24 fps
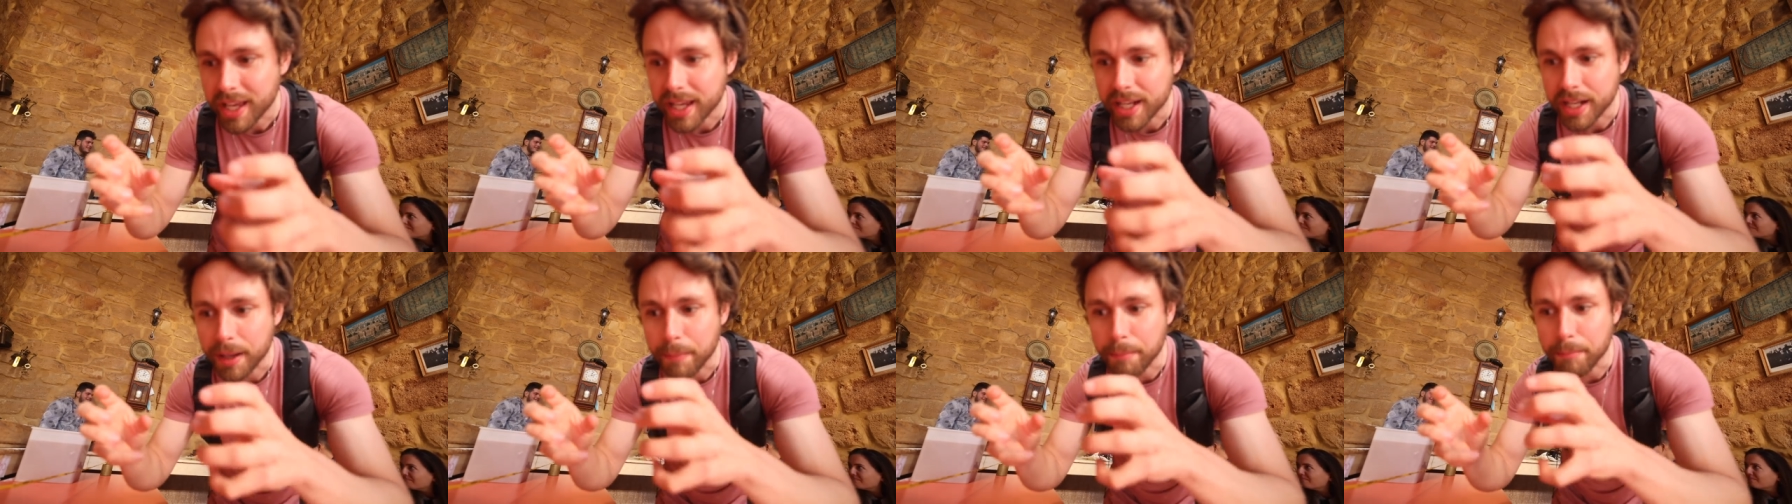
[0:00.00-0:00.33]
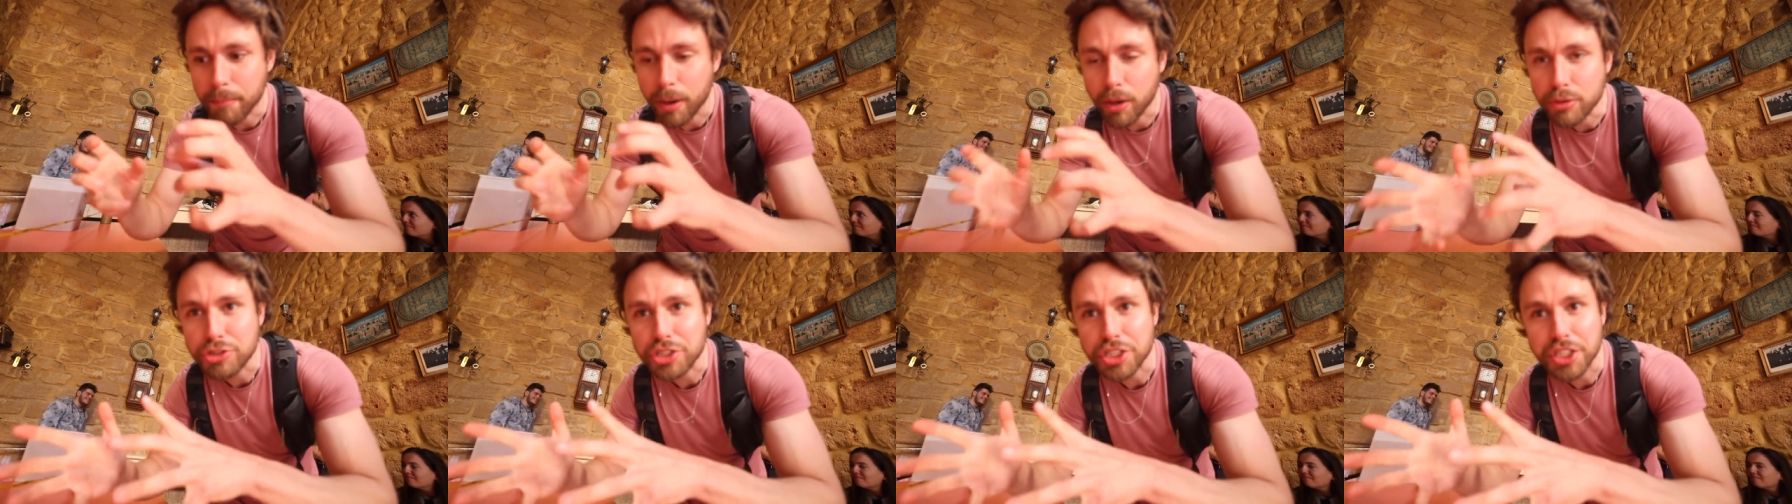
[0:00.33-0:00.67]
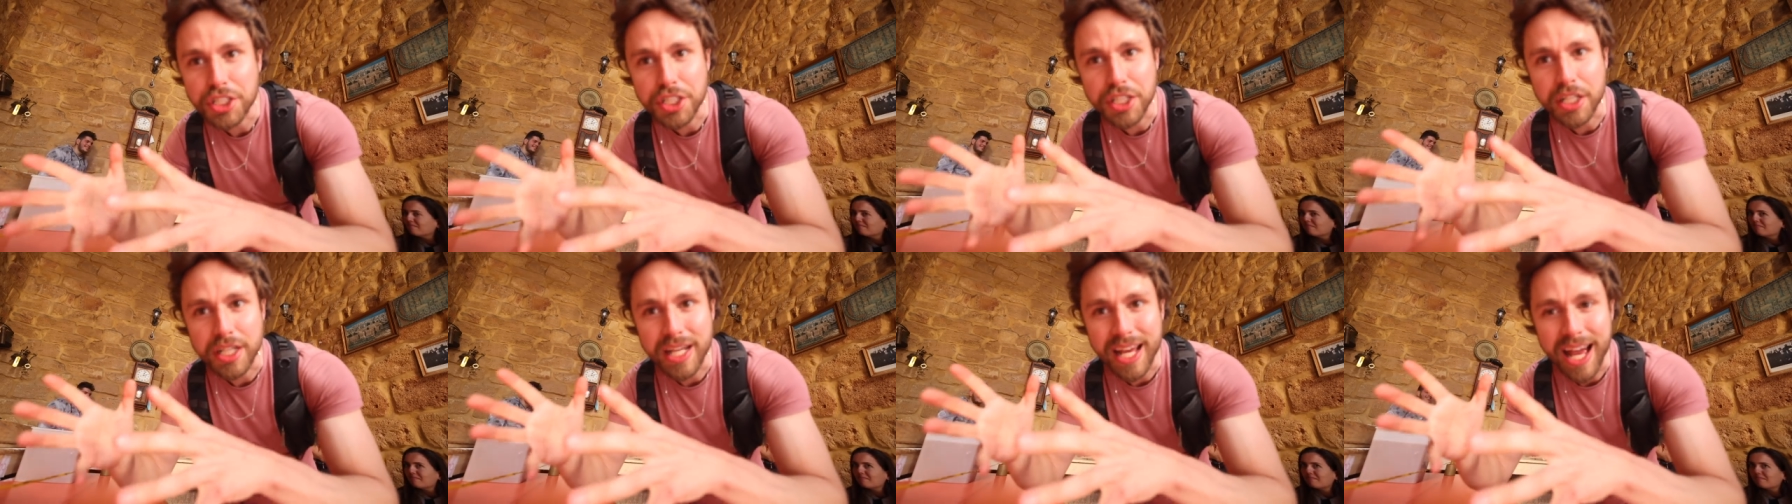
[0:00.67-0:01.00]
and a
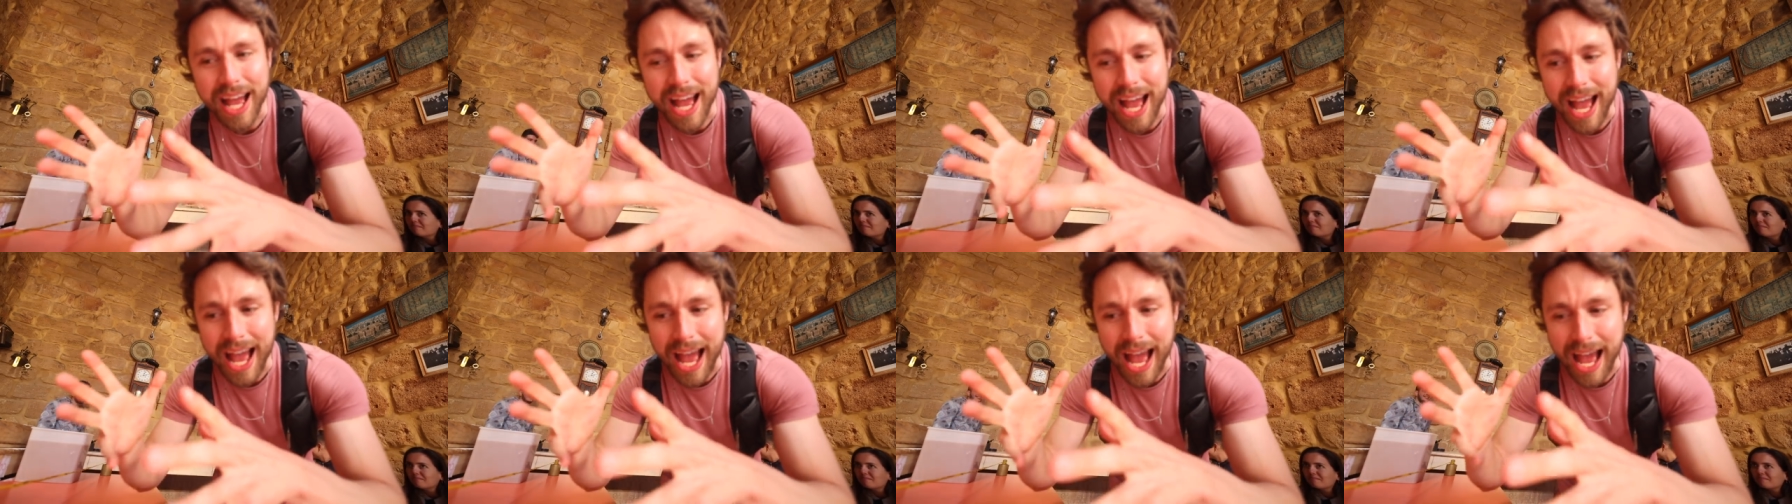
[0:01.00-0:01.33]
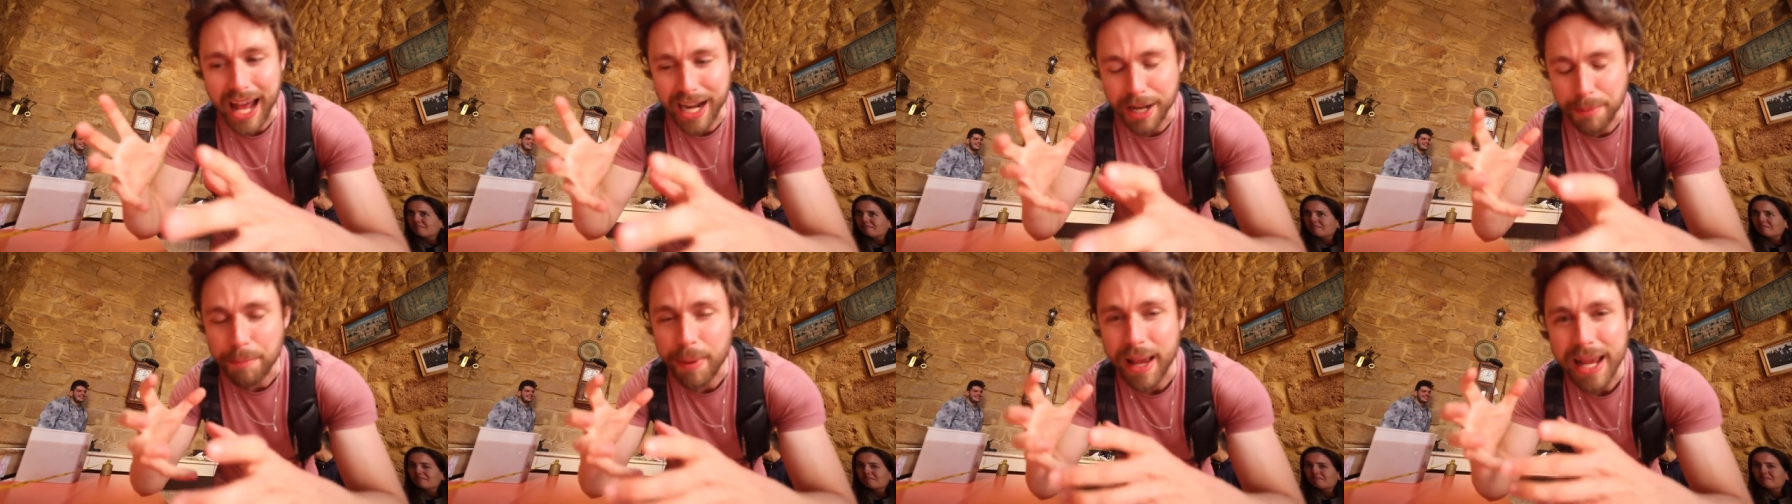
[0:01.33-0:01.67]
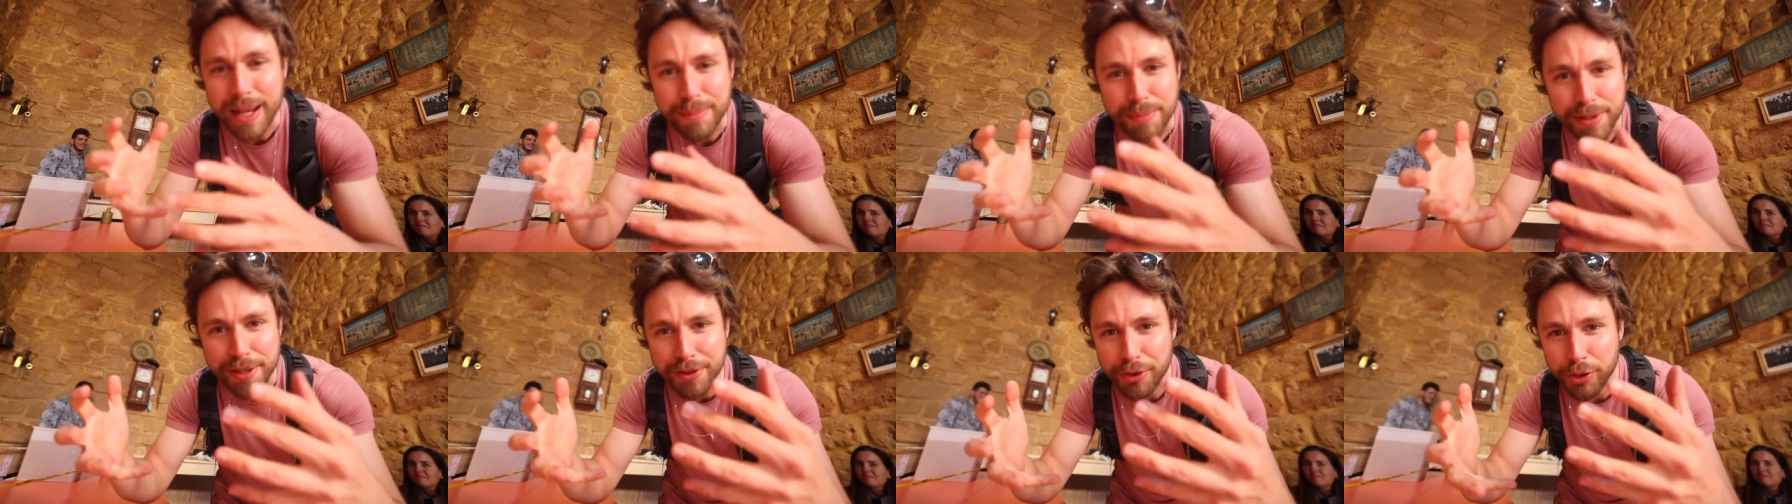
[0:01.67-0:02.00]
mochi had a
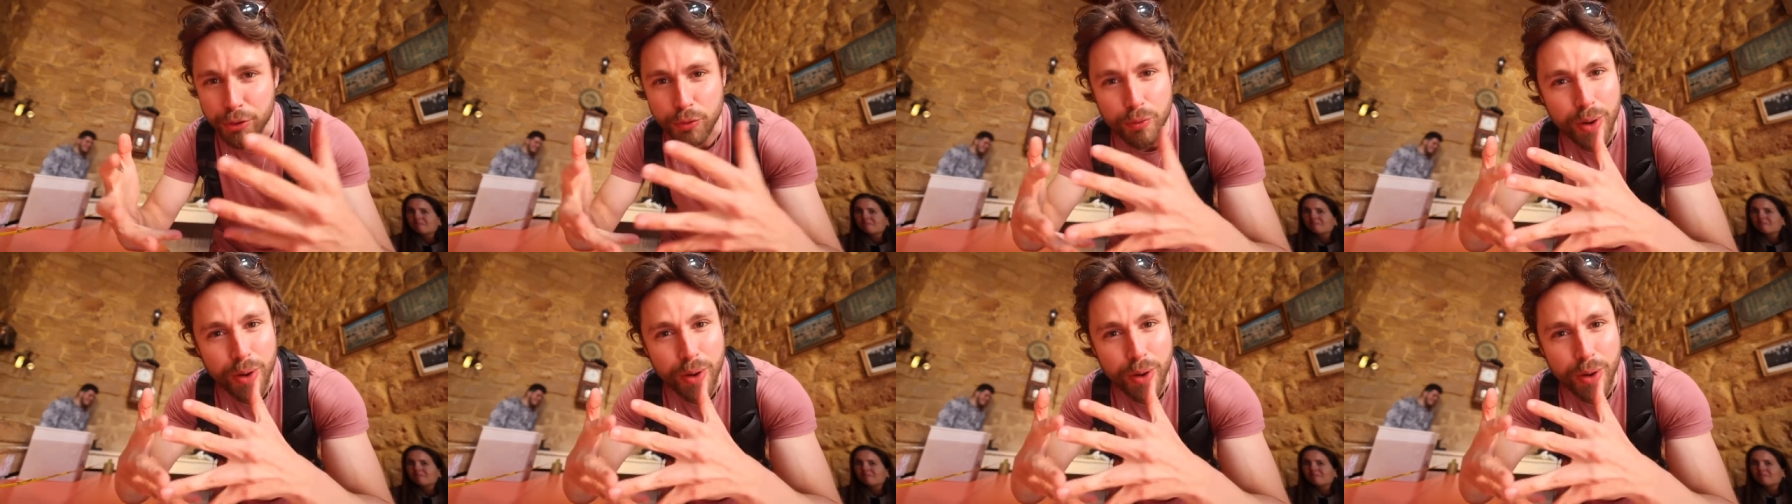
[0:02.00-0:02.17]
baby. They're